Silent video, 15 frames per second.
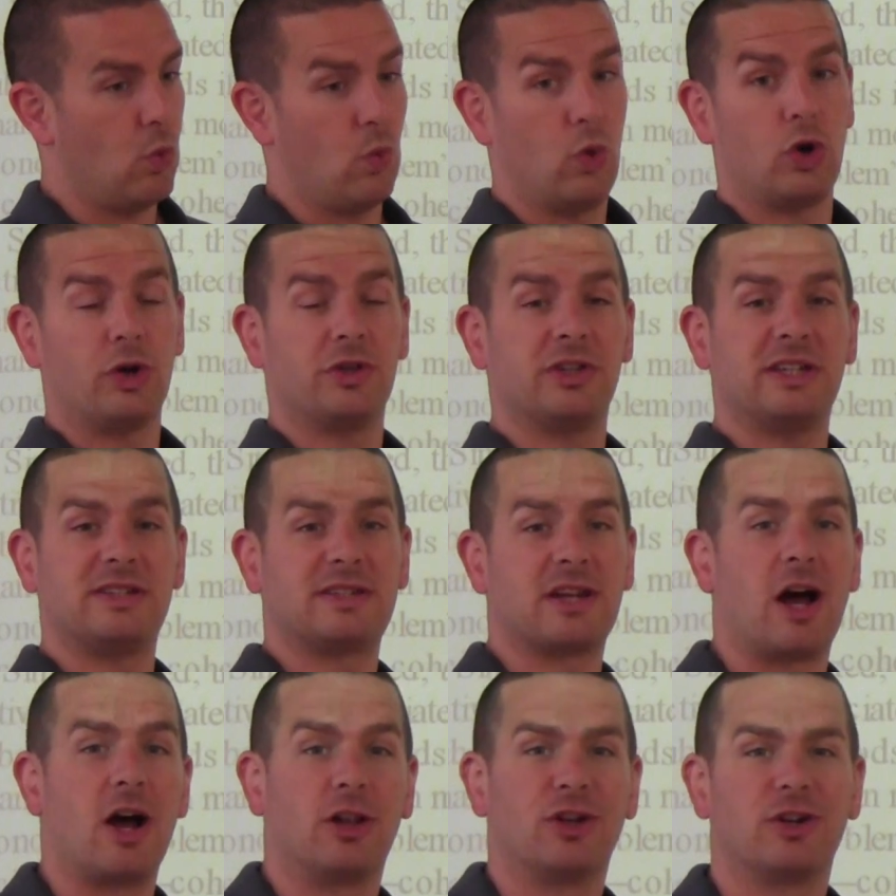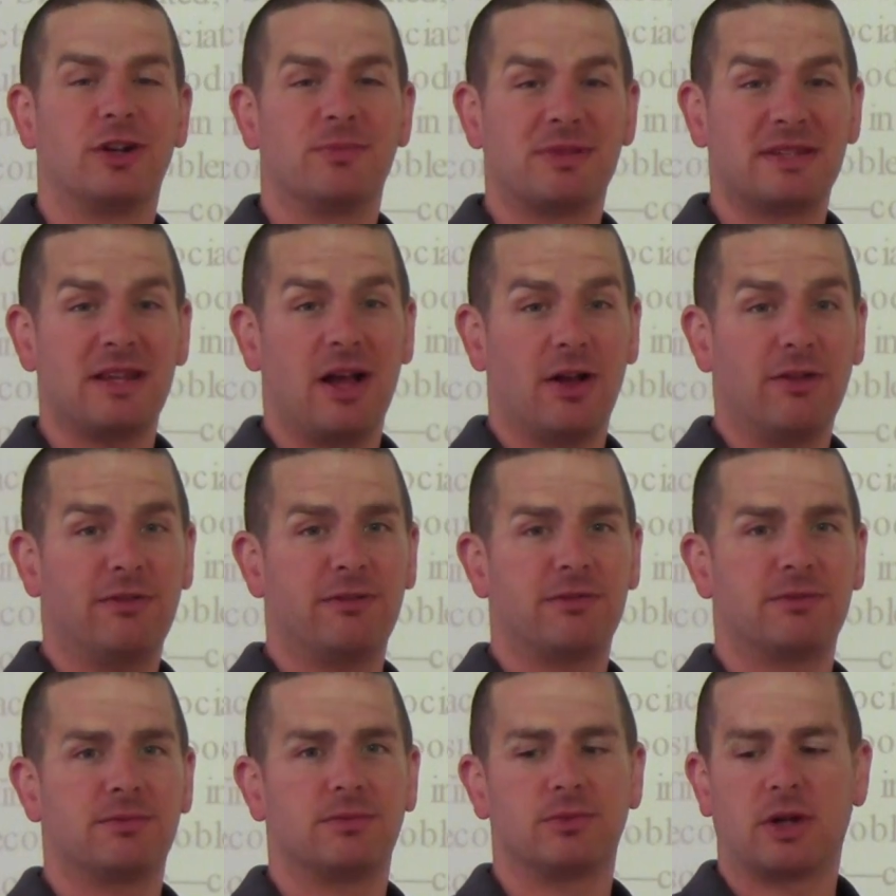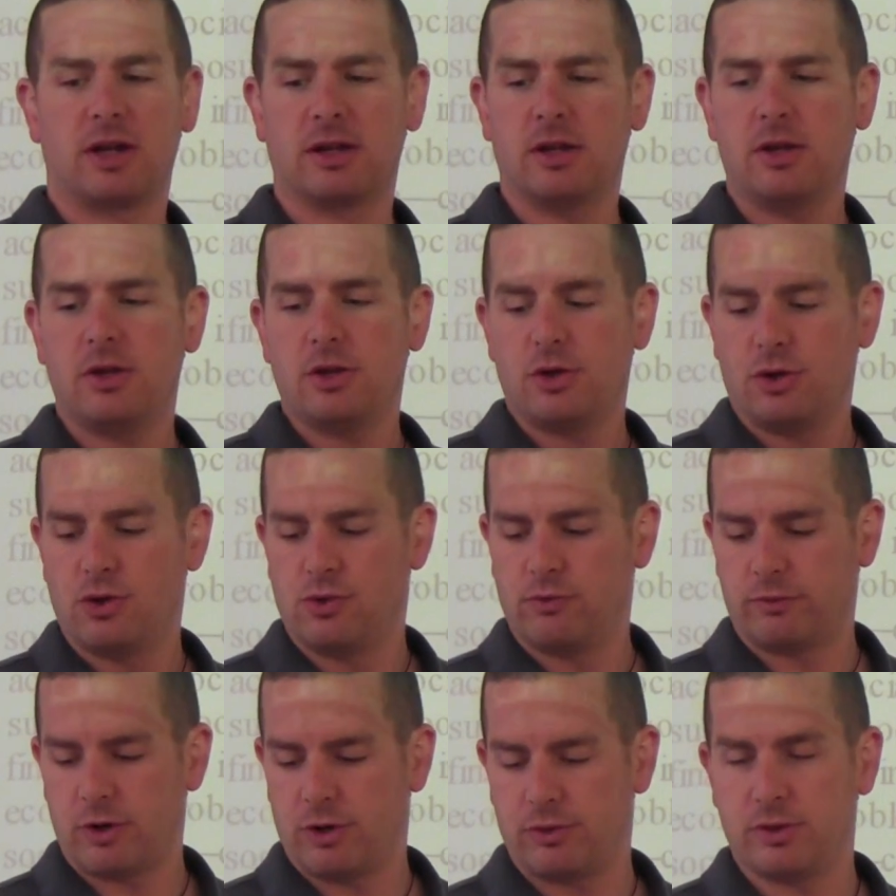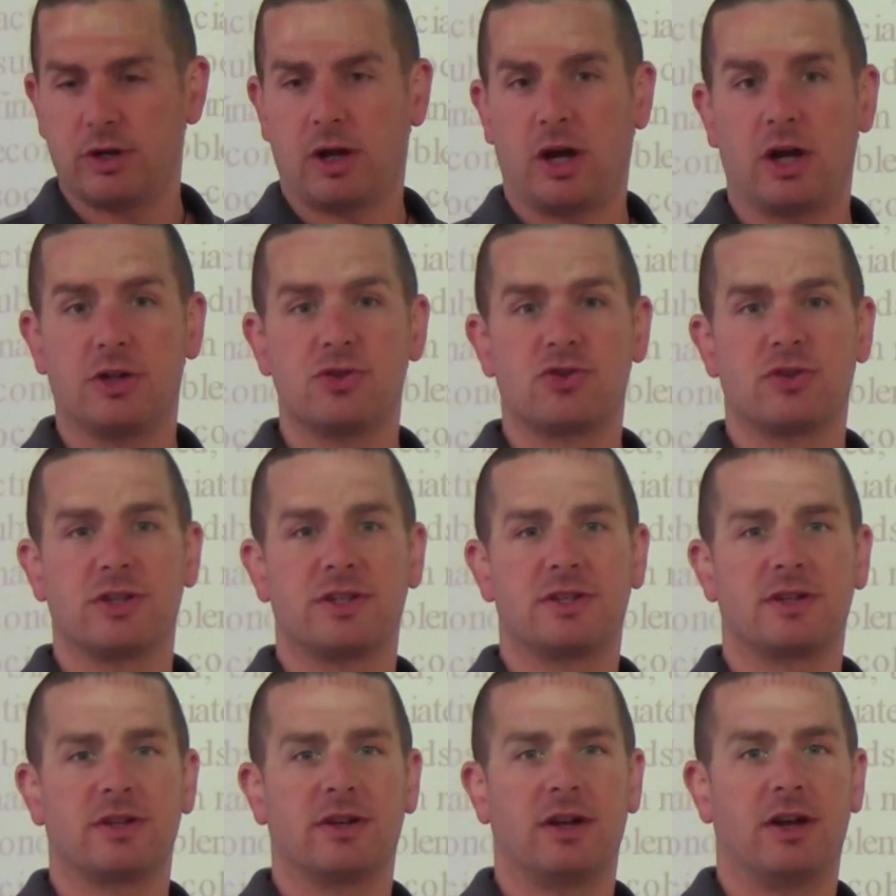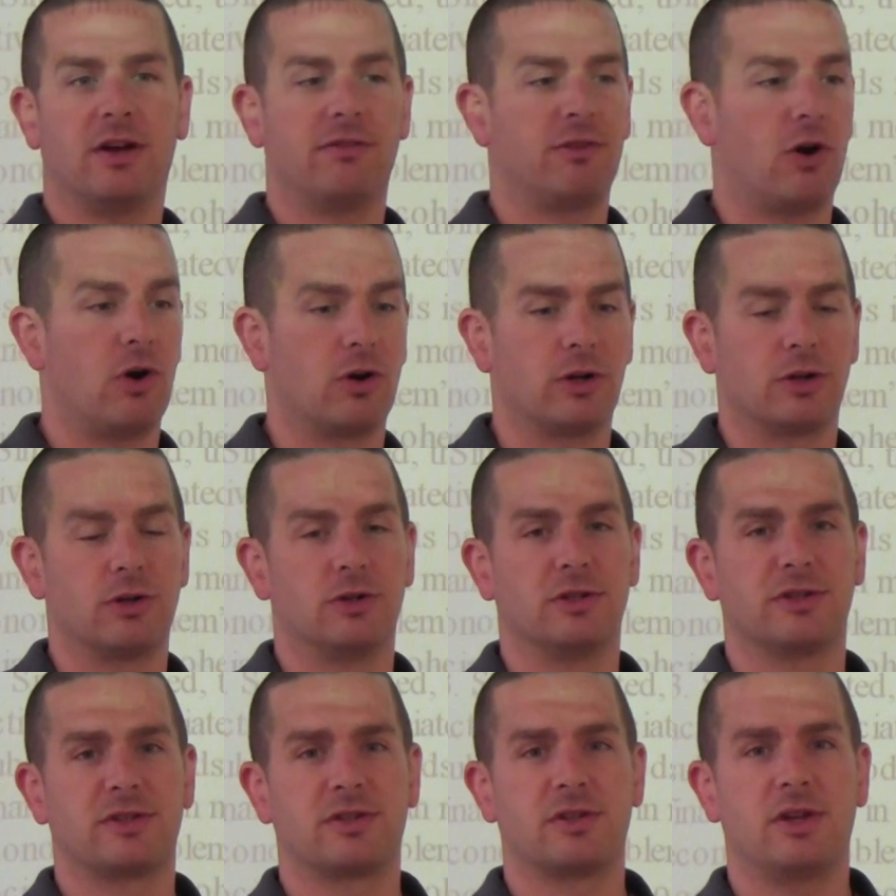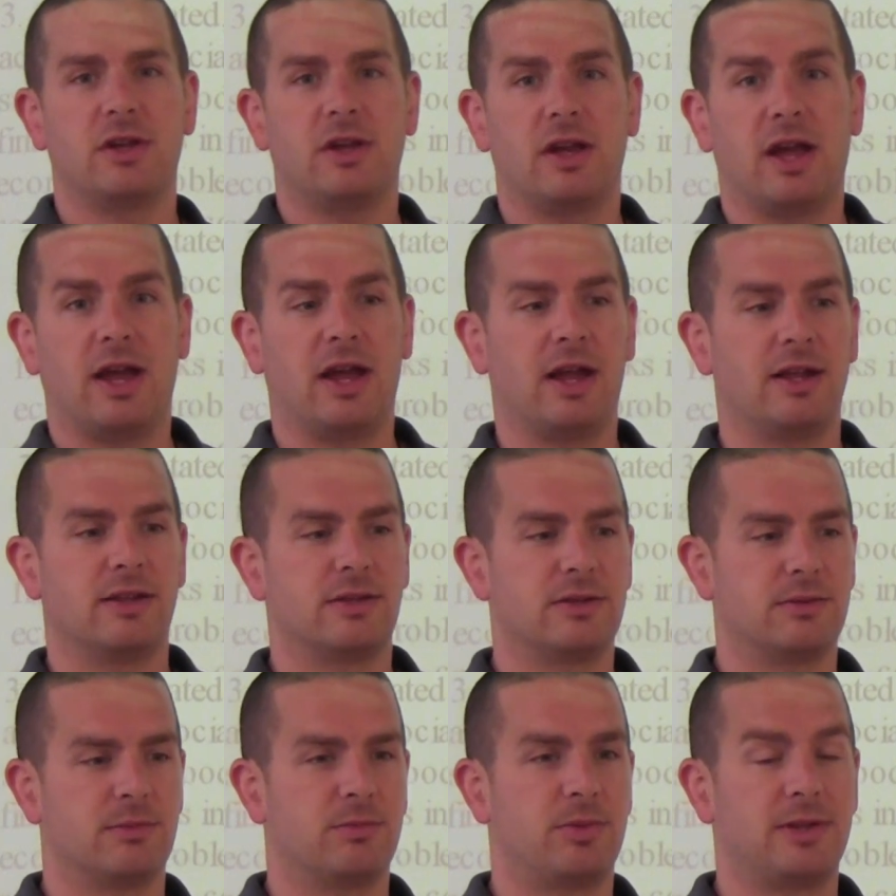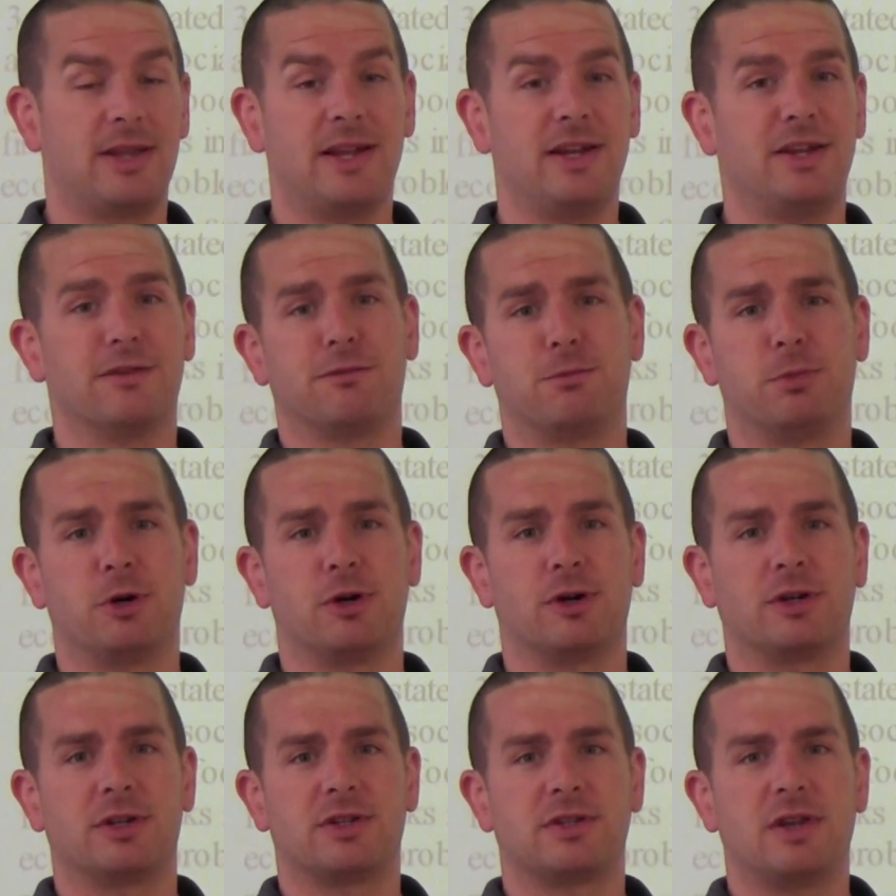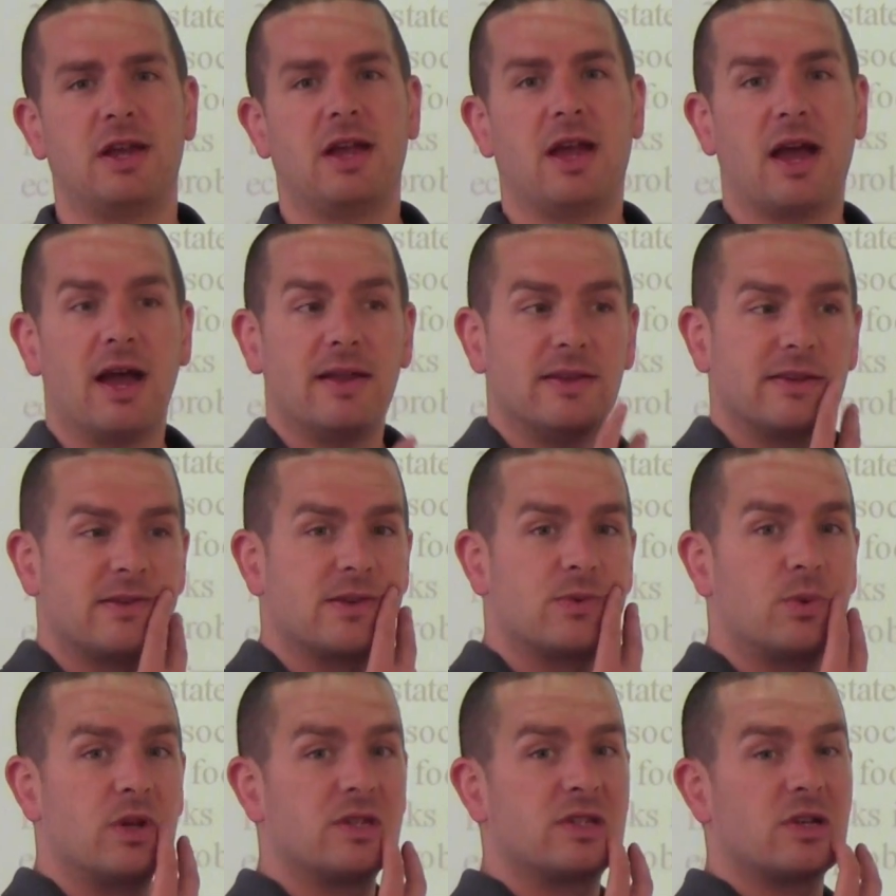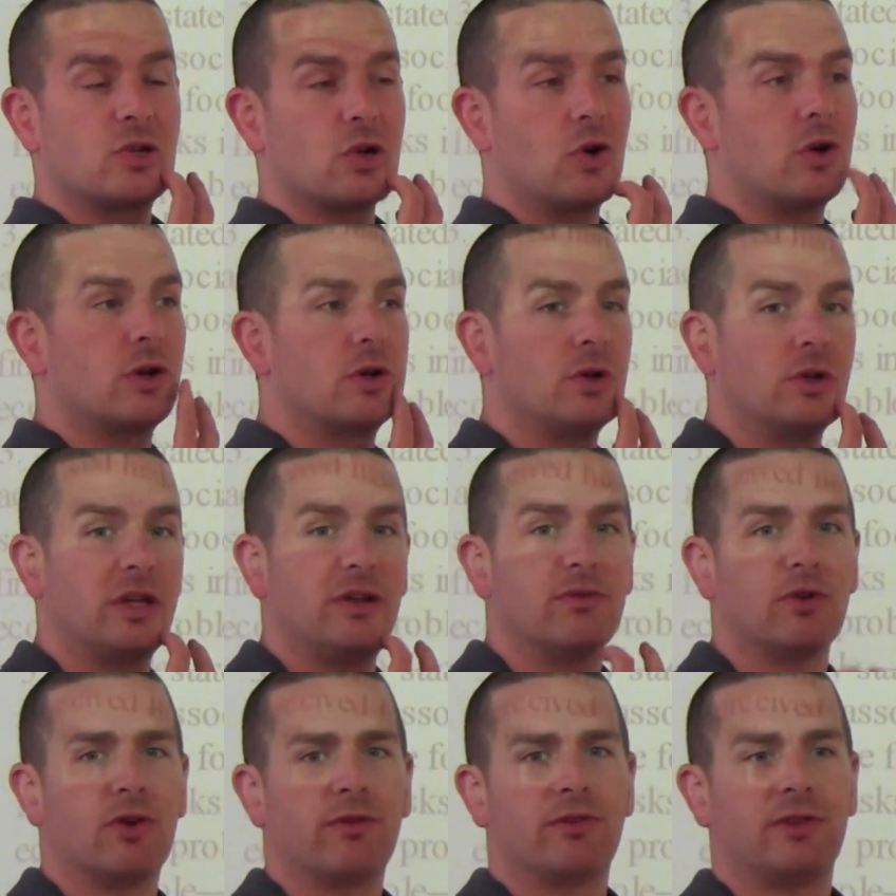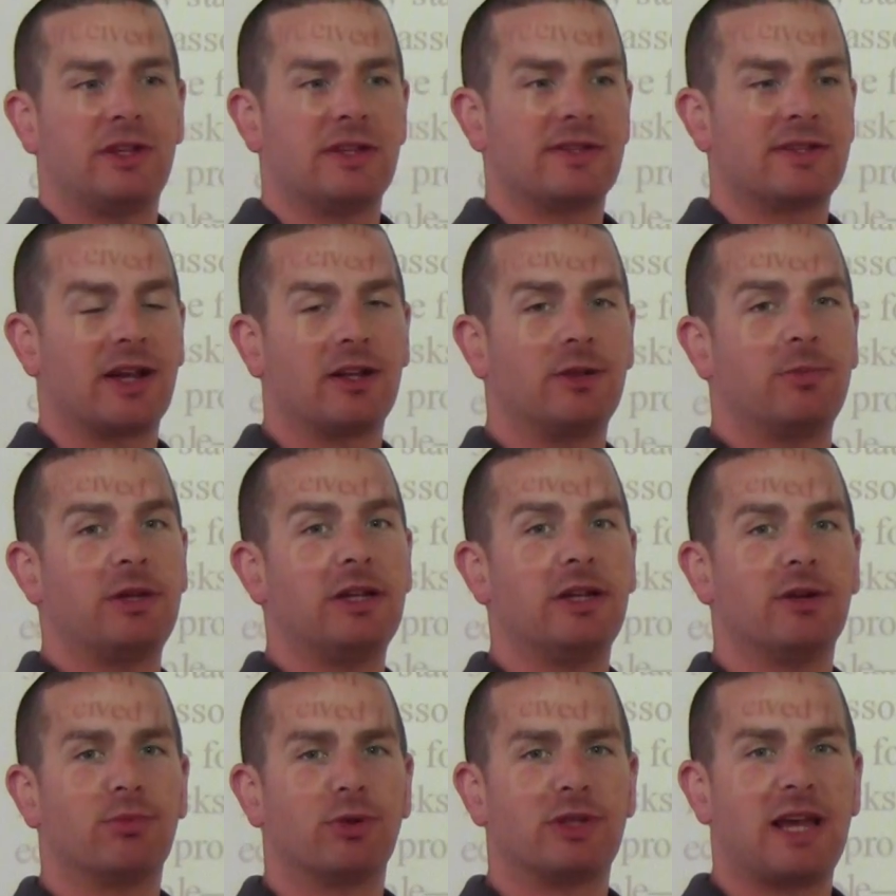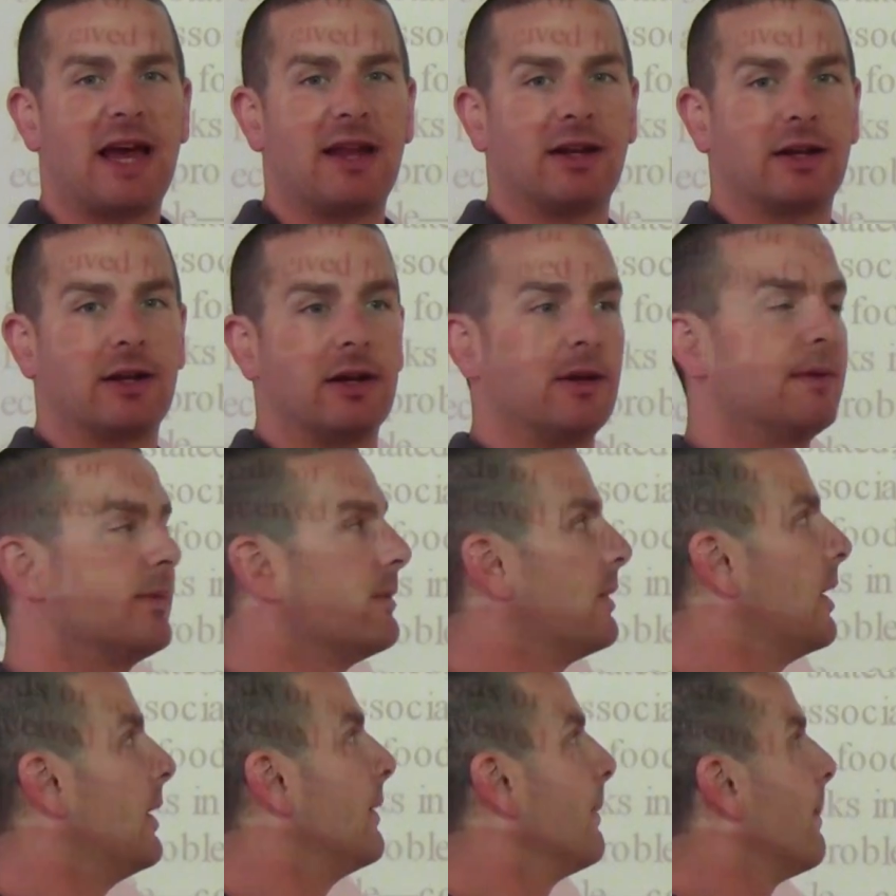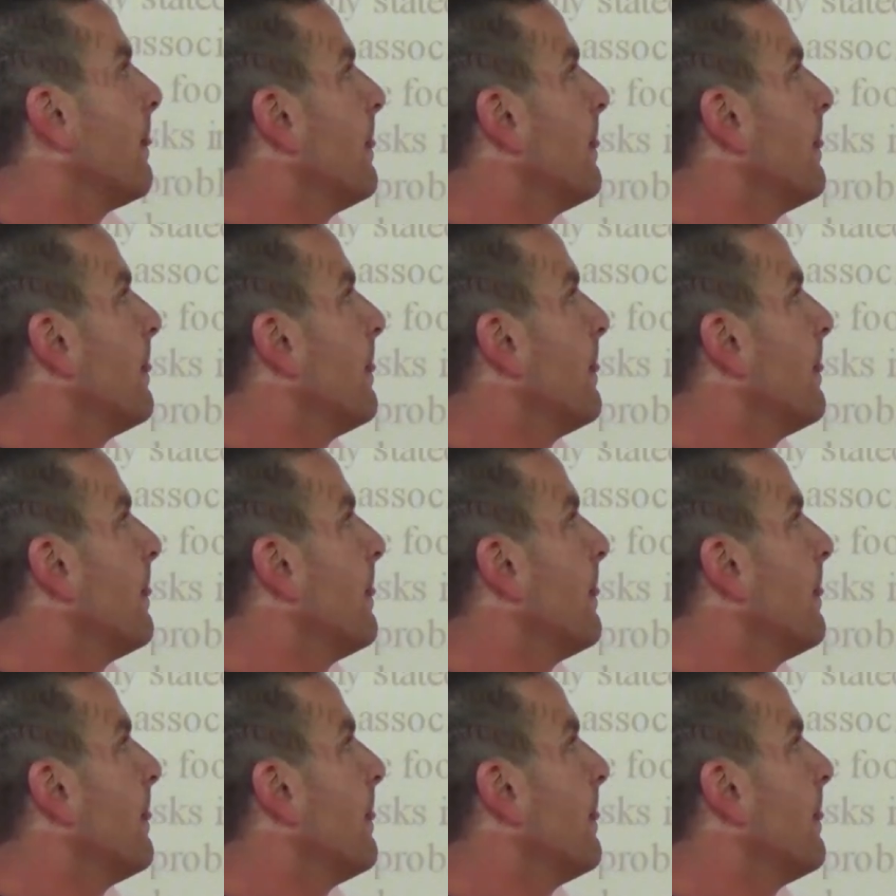worldly scholar himself, okay, who wrote hundreds of articles and plenty of books, and this is one such article he wrote for the Encyclopedia Britannica. Okay?